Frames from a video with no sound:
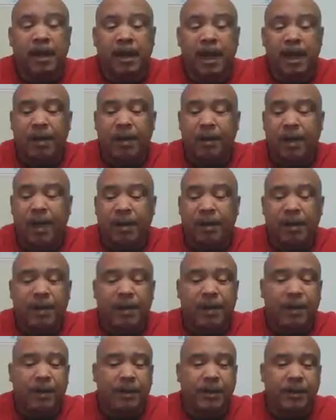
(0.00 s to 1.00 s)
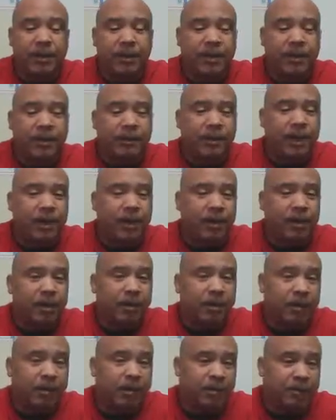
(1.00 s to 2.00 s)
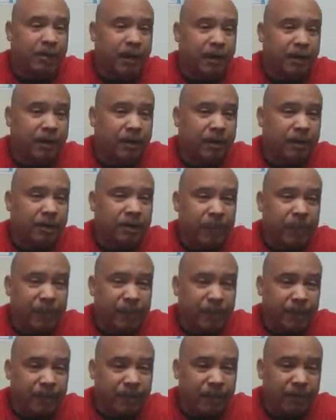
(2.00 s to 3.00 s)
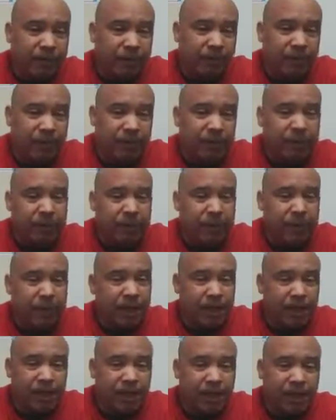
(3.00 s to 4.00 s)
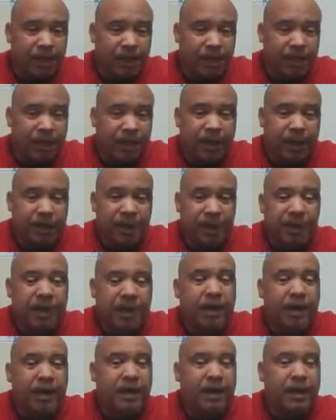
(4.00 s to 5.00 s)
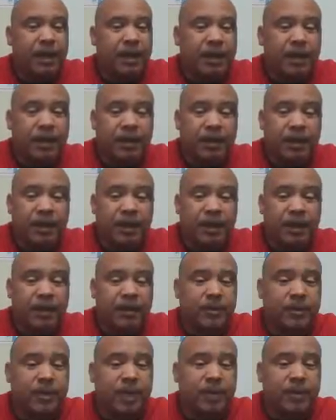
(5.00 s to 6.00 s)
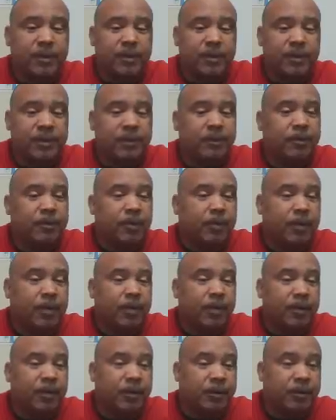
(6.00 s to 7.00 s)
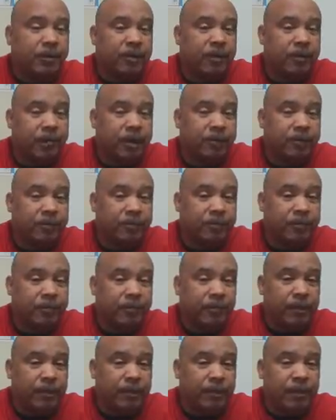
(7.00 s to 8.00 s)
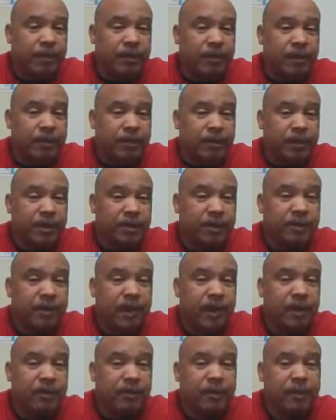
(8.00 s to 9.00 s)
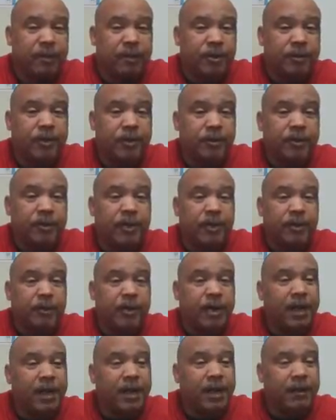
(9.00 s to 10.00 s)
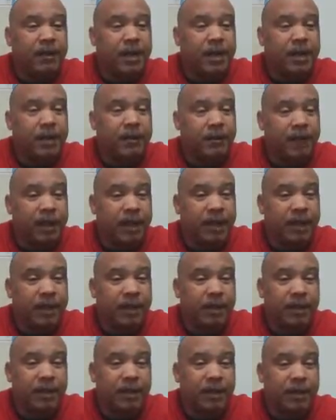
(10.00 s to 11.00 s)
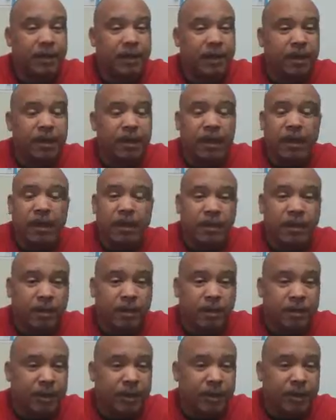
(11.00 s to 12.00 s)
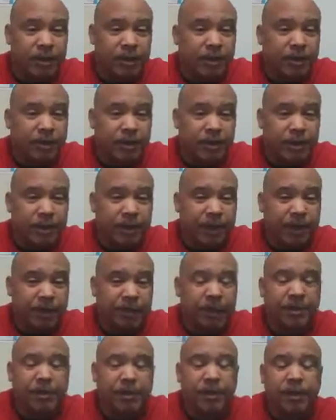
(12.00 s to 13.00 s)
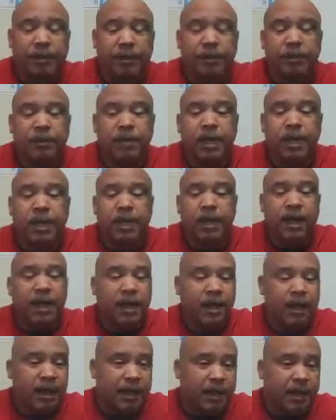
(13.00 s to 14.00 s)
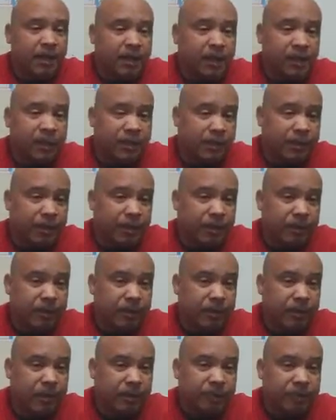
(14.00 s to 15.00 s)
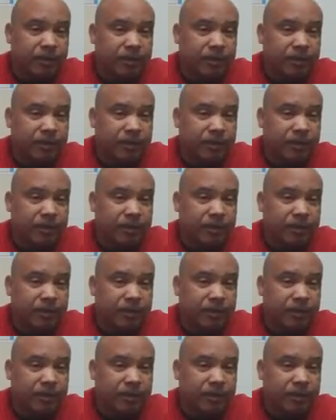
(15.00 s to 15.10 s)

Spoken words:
I'm not going to get into the debate of what's better, a 45 round or a 9mm round. I think the best round is the one you can get on target, because it doesn't matter what you shoot if you can't hit the target, you're just wasting your time. So, and I can get this on target.